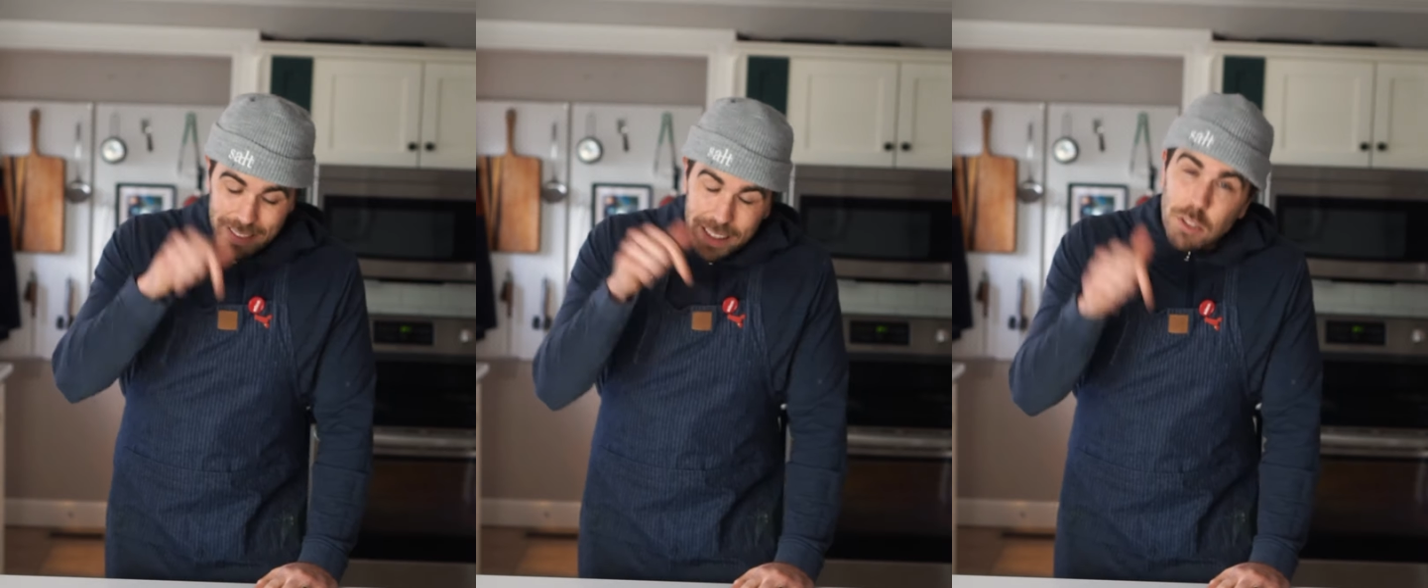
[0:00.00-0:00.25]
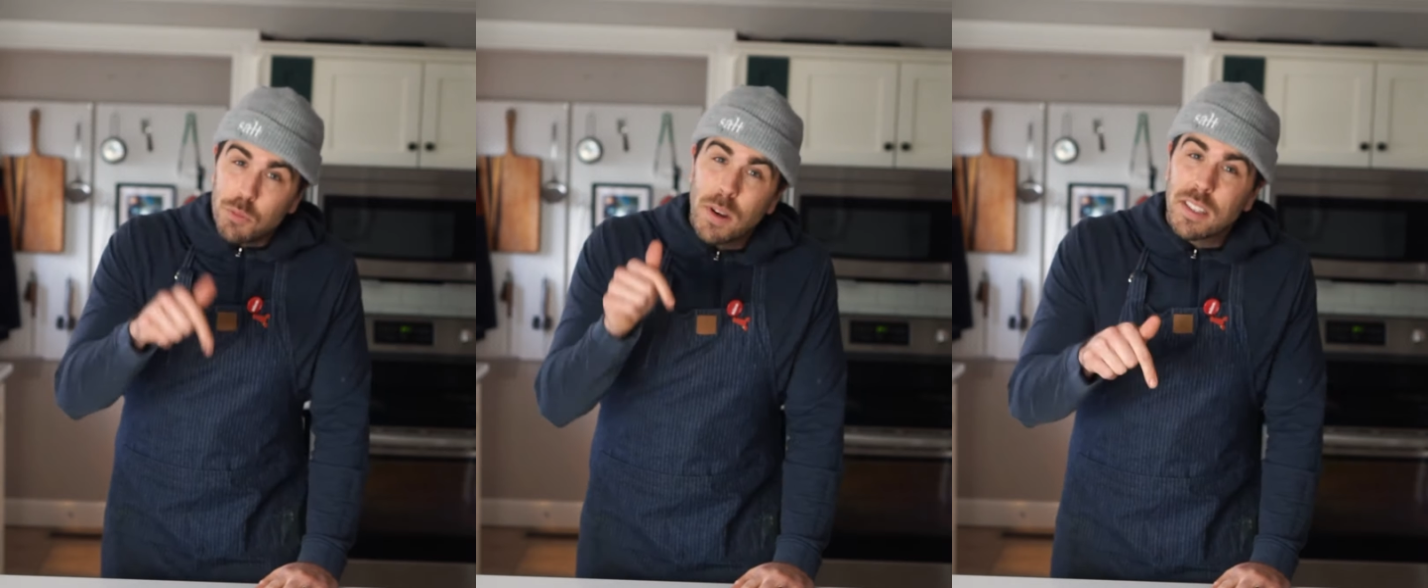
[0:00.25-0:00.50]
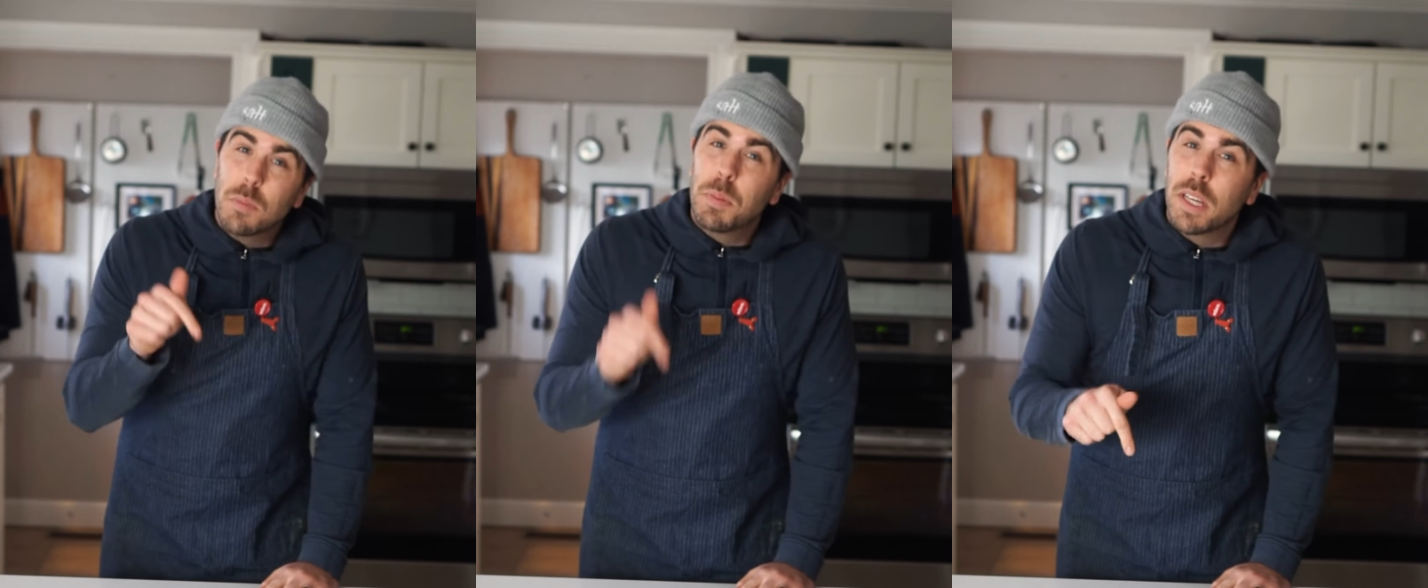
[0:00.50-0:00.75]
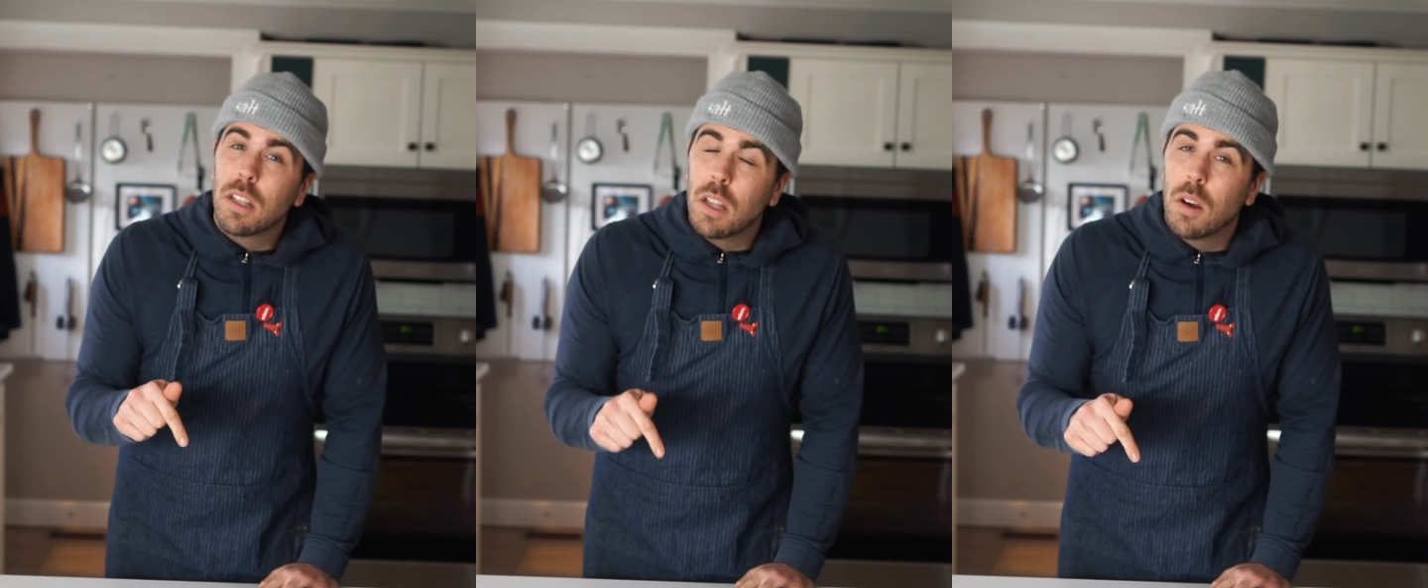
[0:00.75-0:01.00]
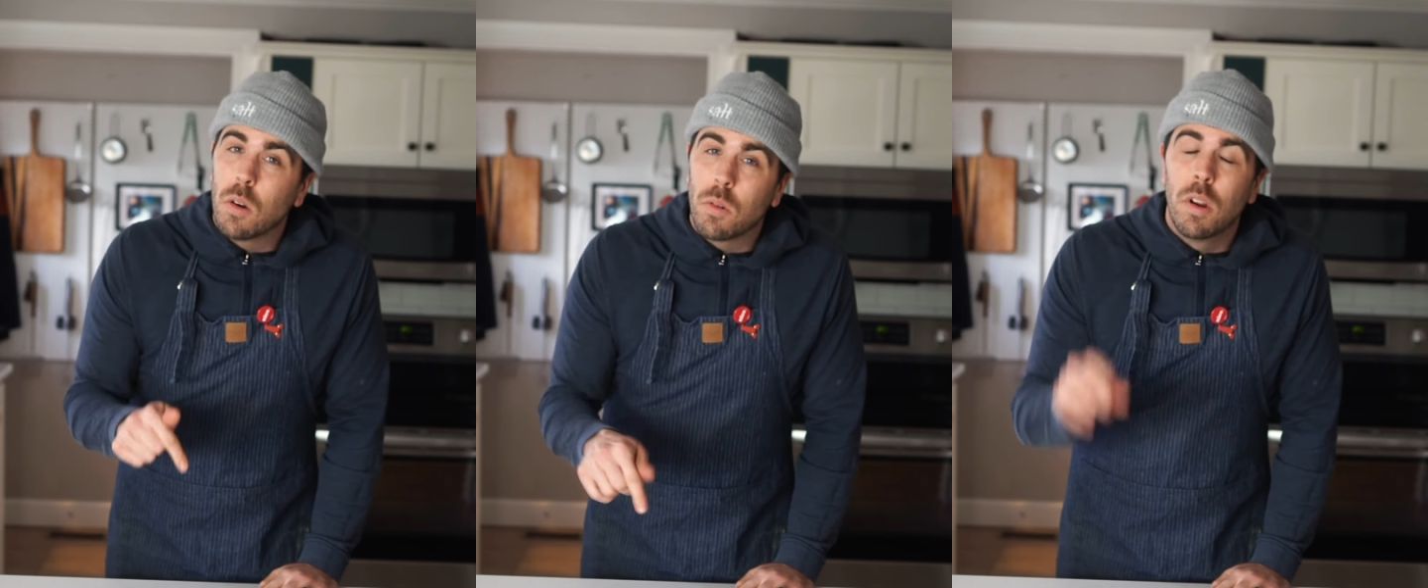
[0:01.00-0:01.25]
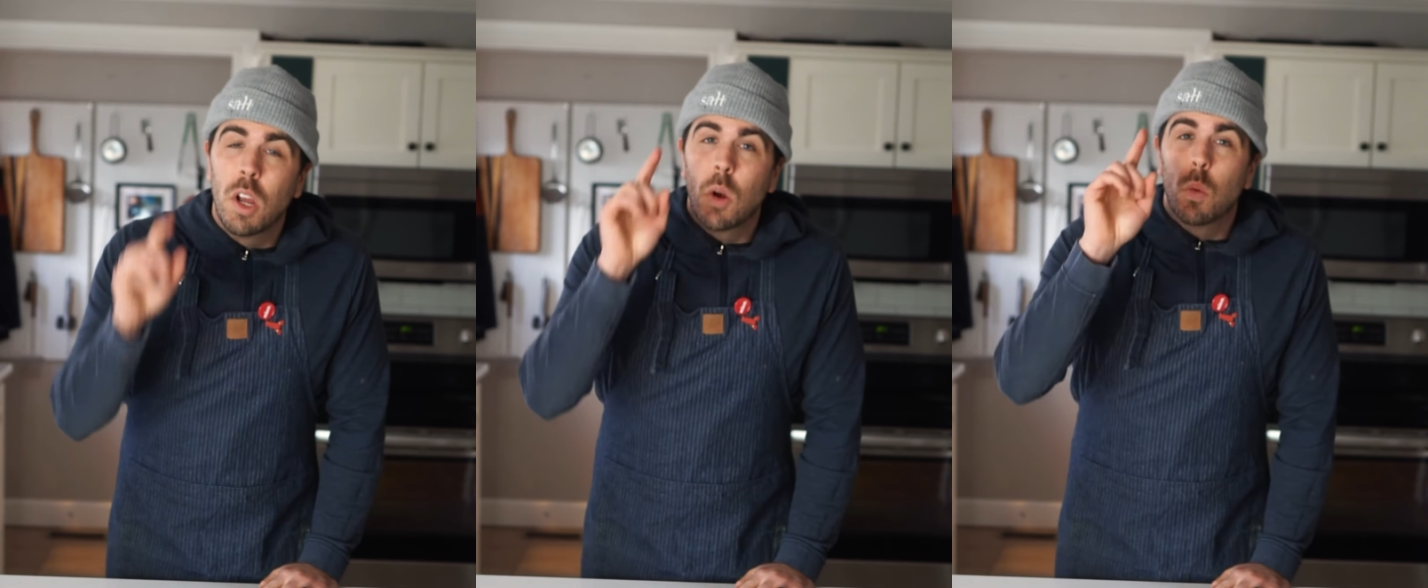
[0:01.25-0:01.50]
This recipe
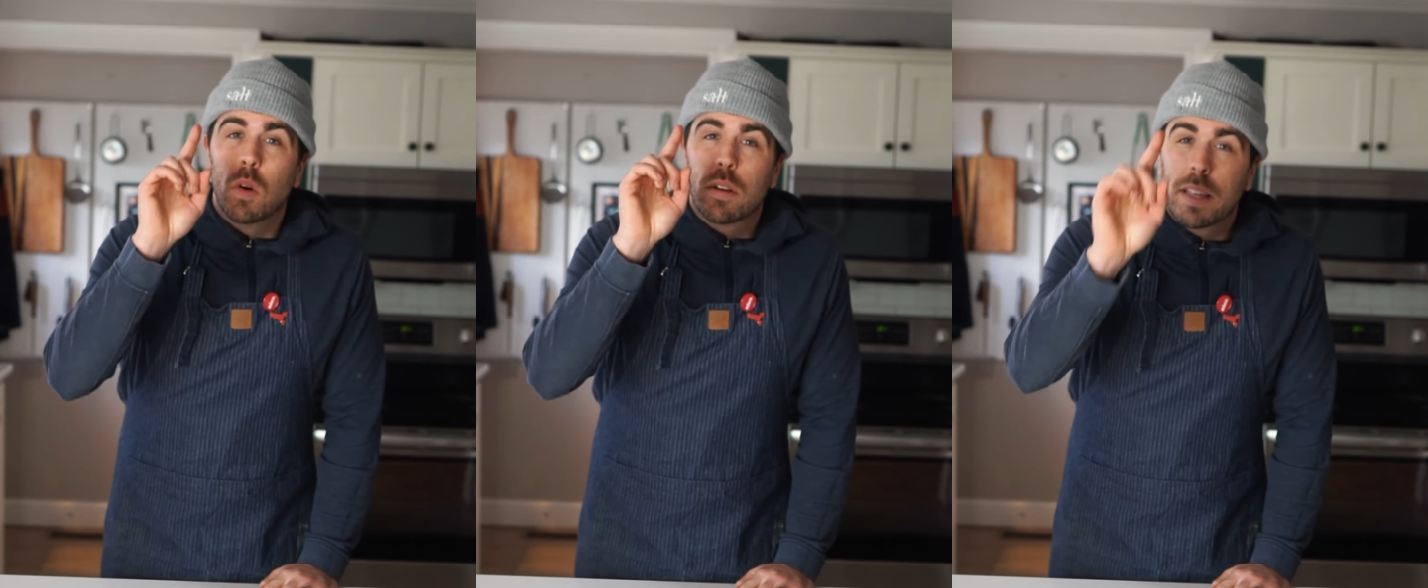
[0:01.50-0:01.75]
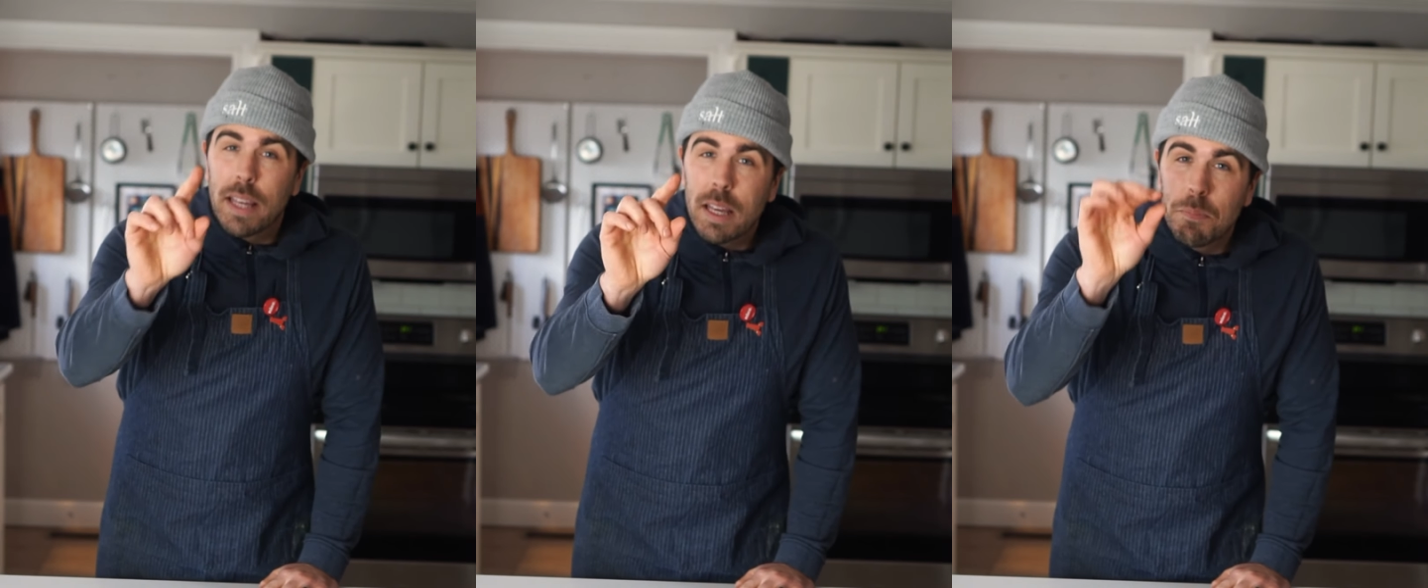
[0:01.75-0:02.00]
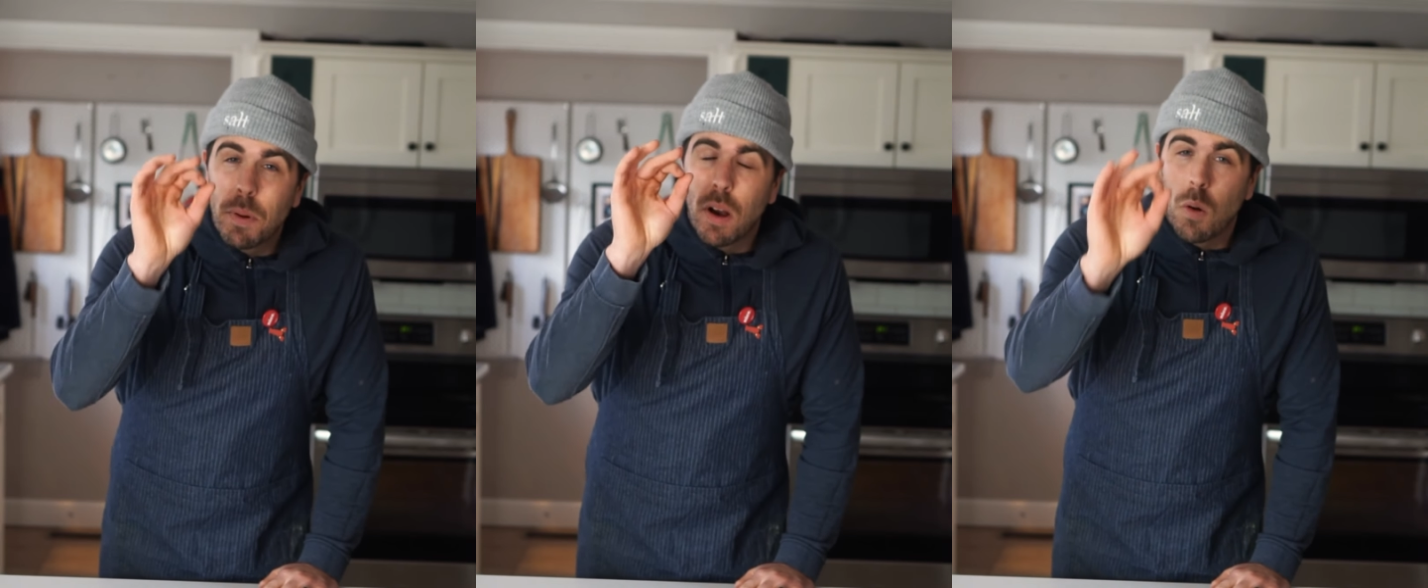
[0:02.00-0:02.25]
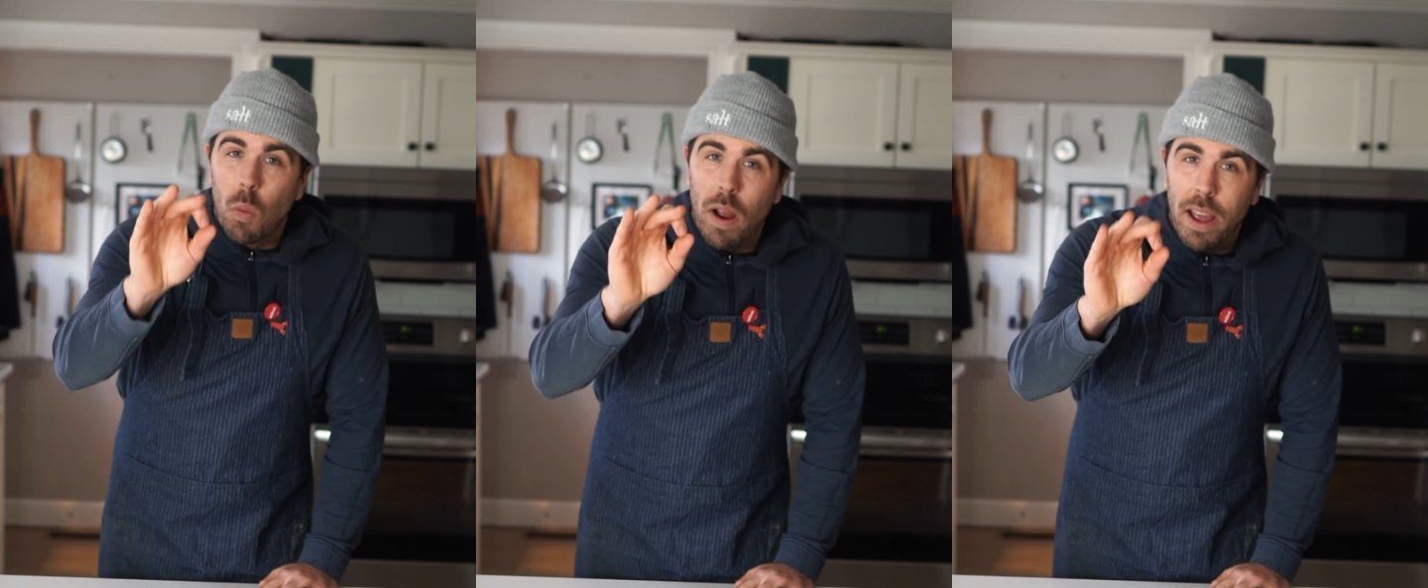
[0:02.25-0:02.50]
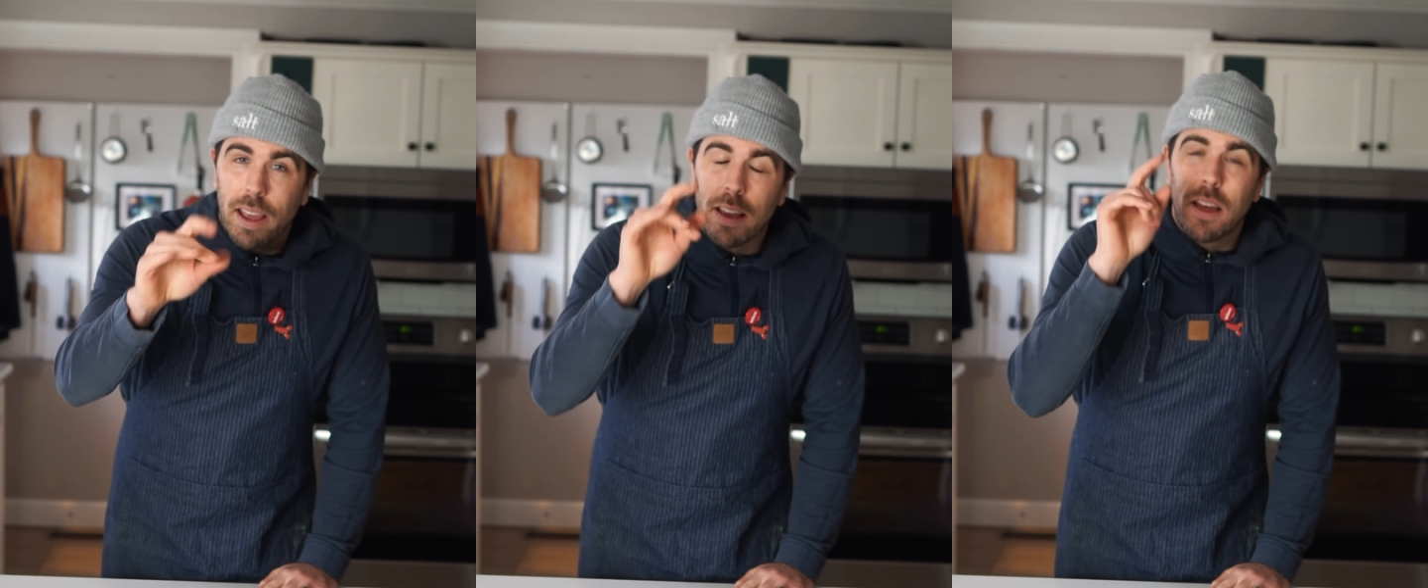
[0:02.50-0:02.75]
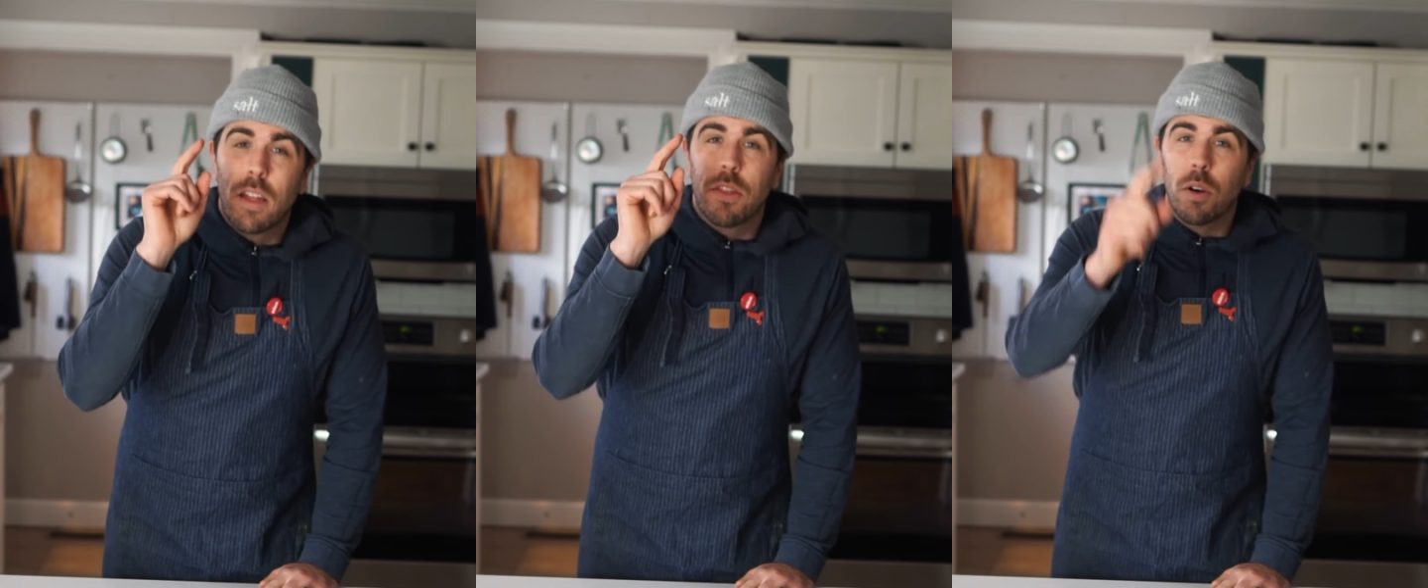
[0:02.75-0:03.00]
alone will keep away